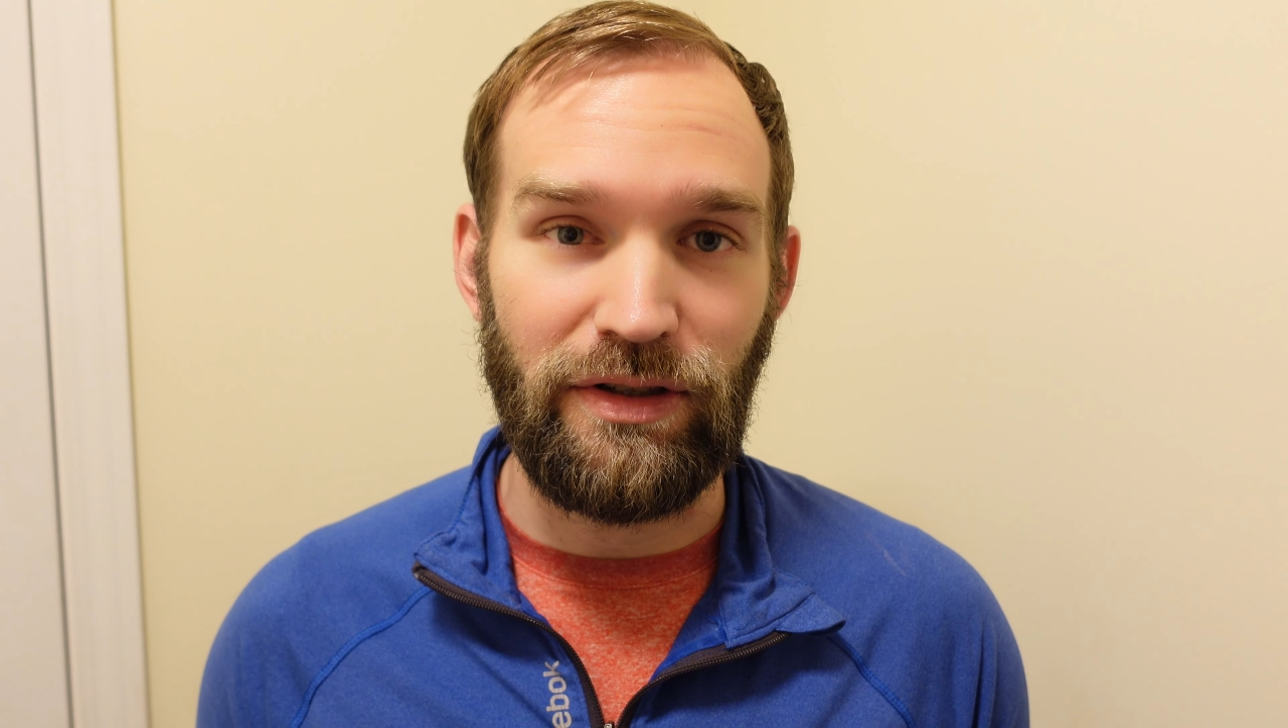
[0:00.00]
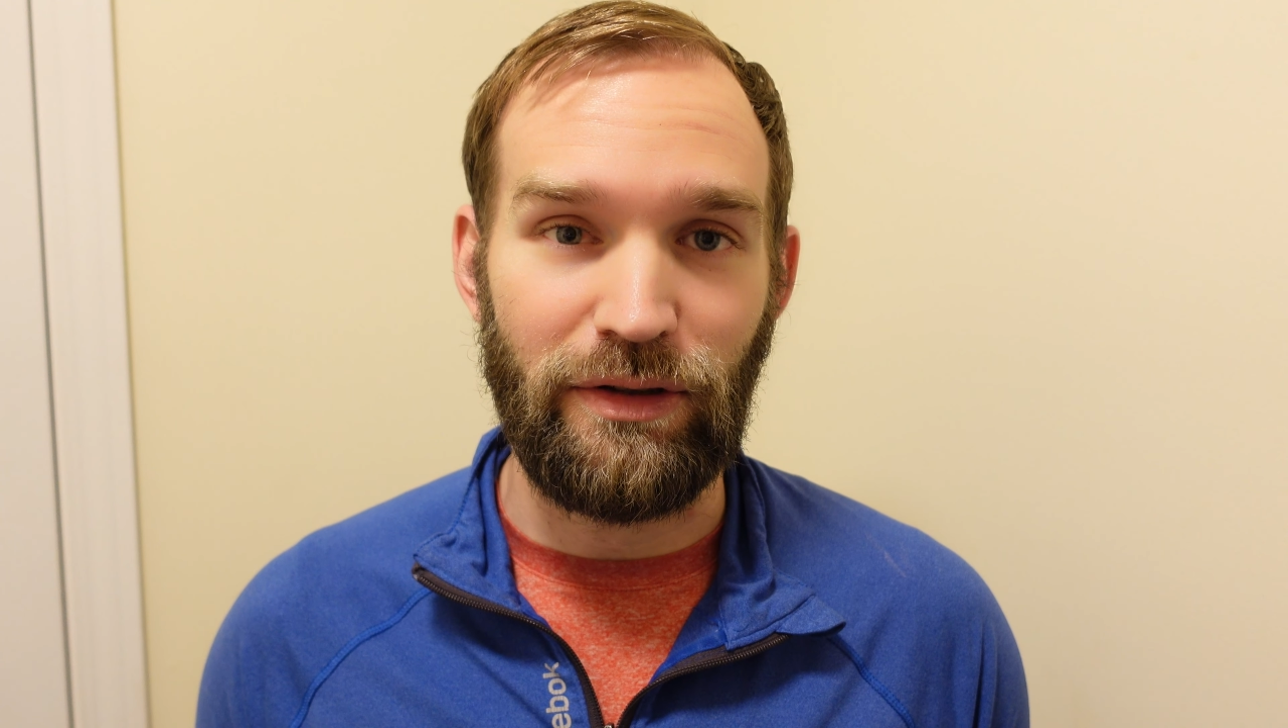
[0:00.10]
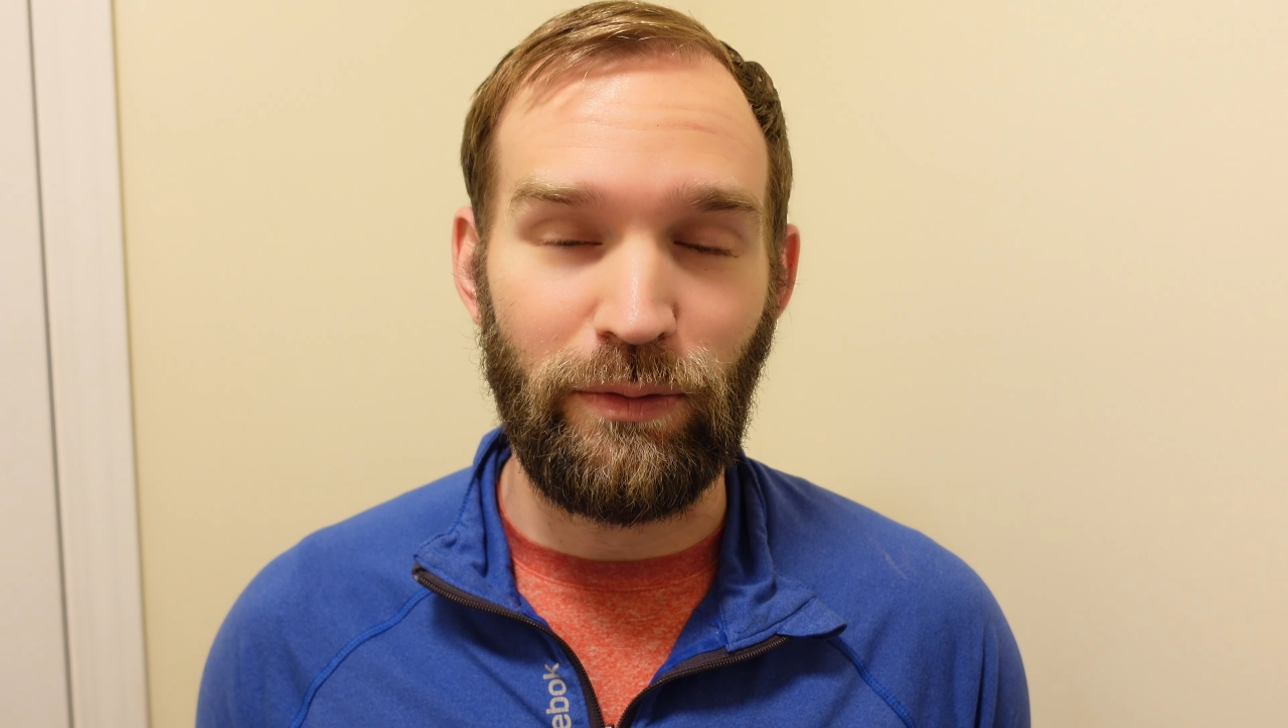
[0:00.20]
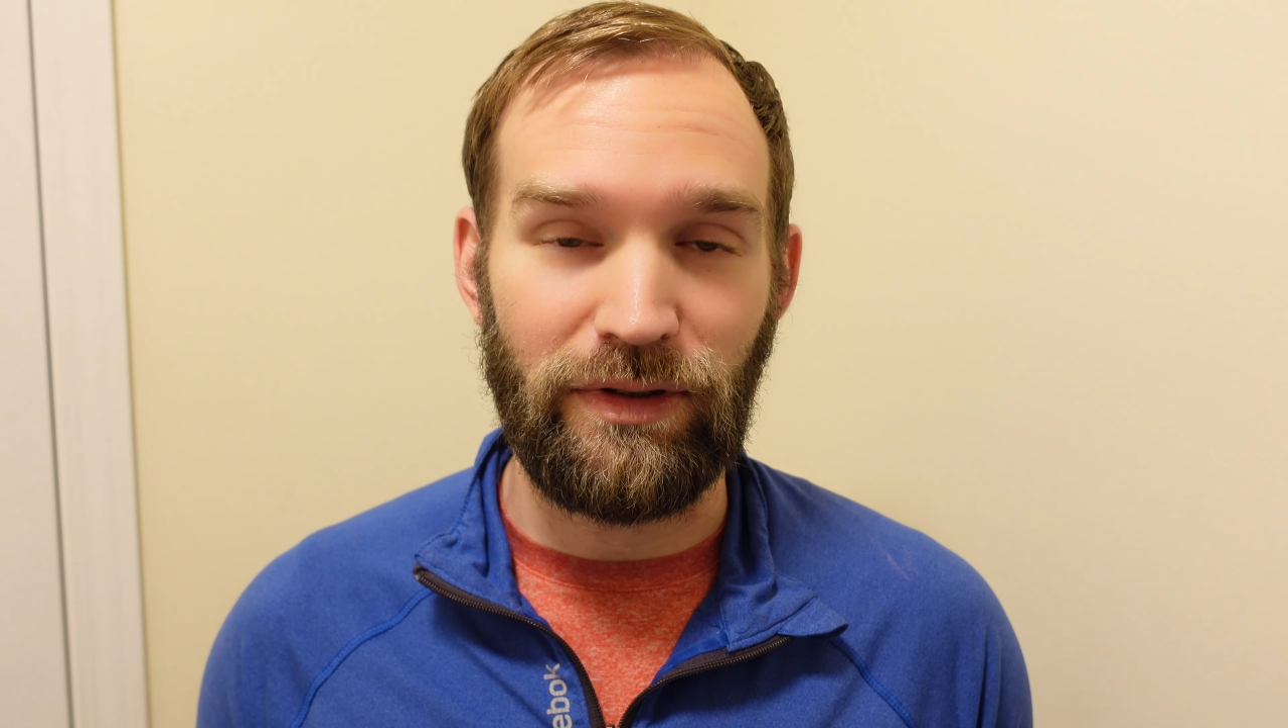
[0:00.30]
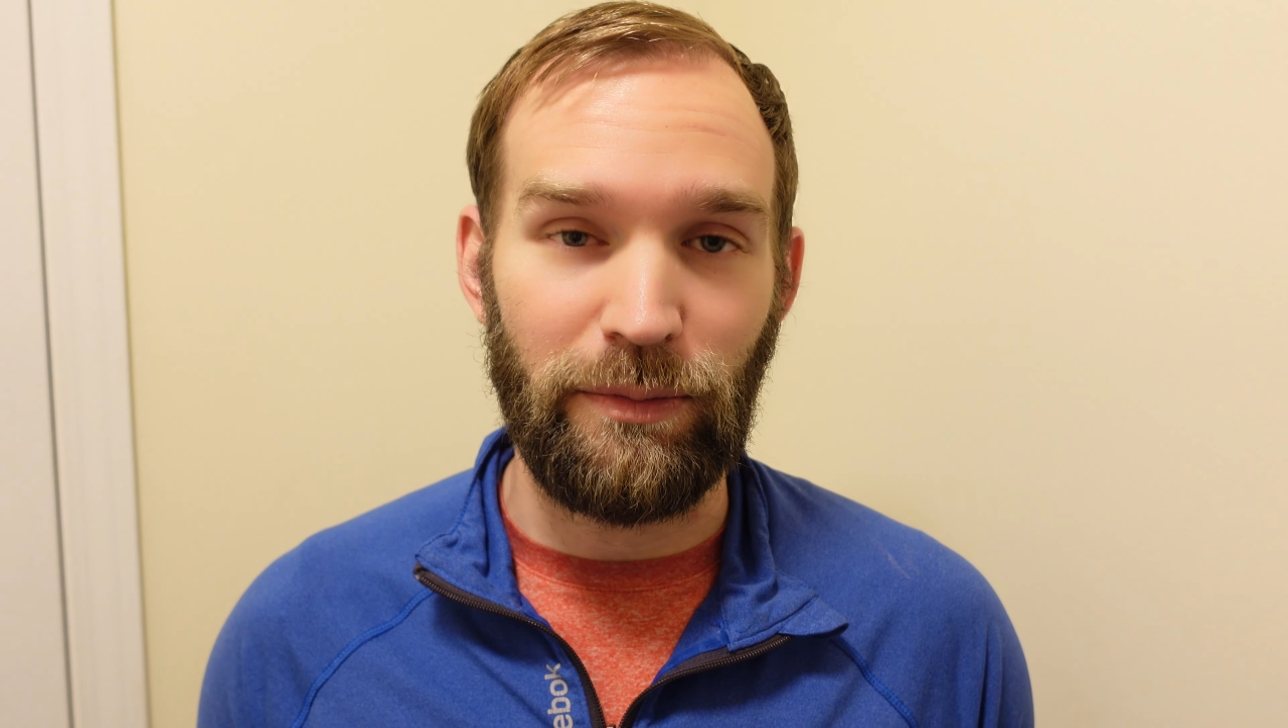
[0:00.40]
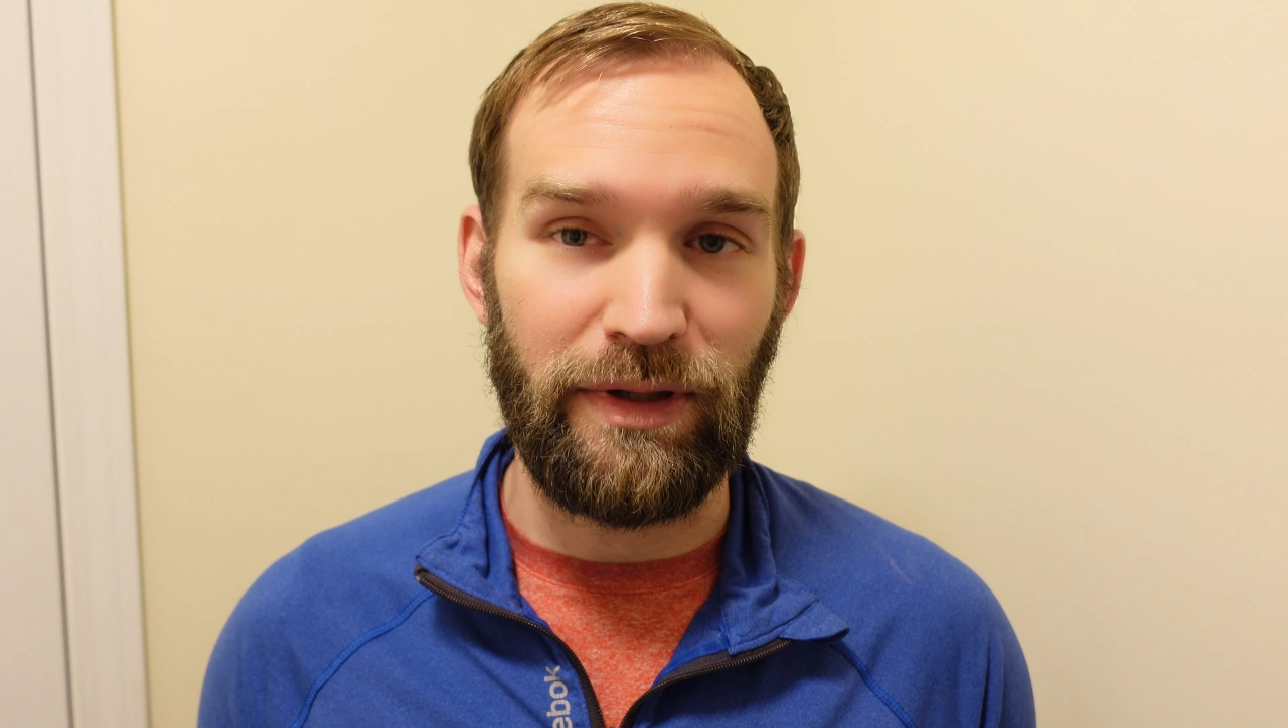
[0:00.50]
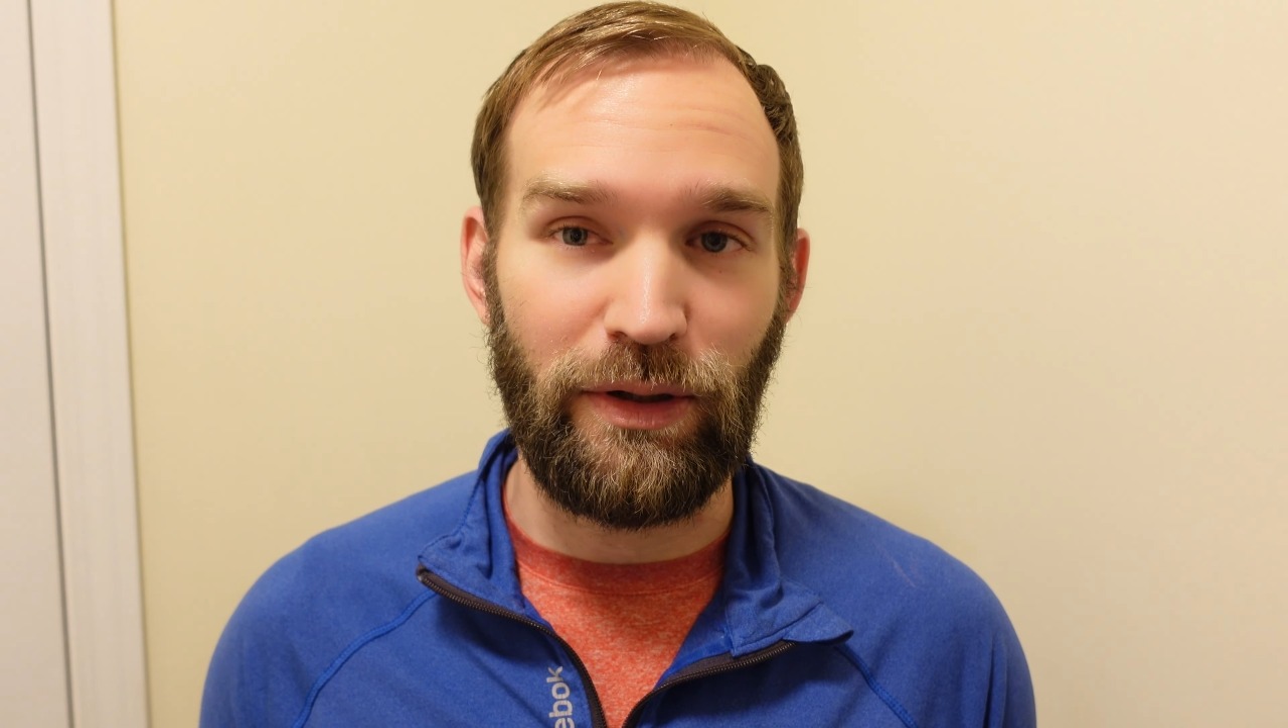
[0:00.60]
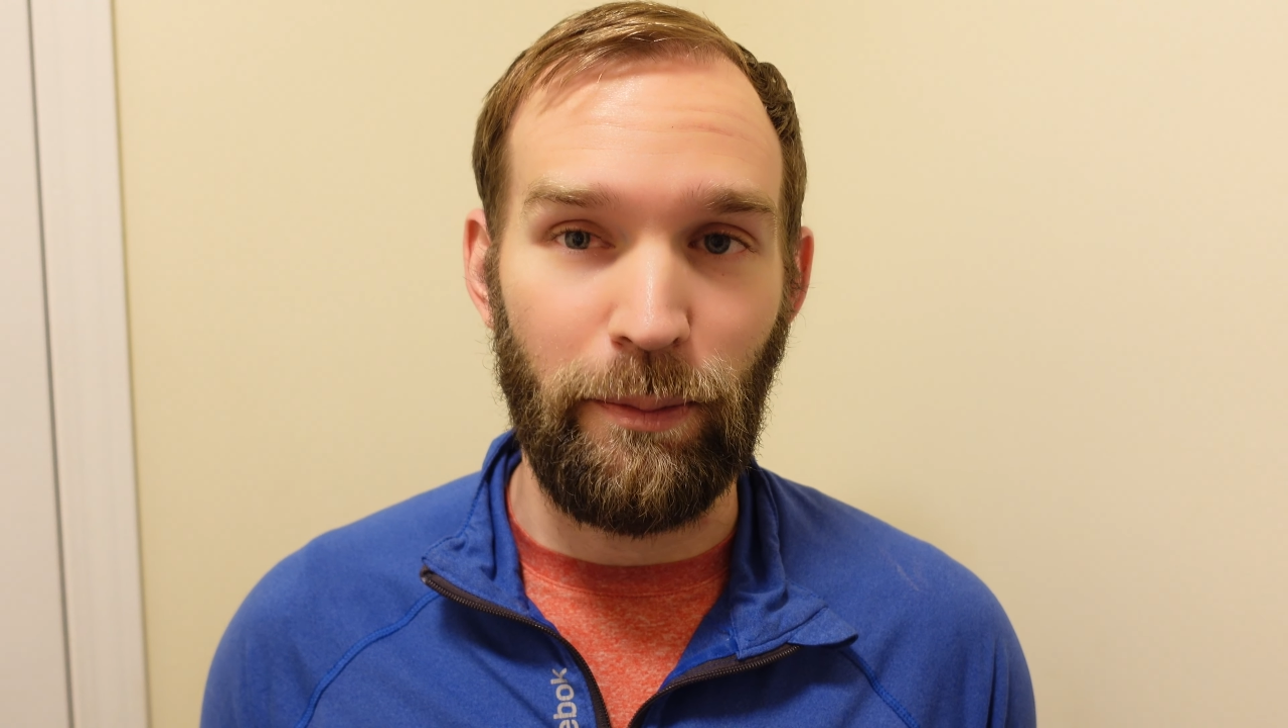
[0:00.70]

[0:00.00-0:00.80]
year was a bigger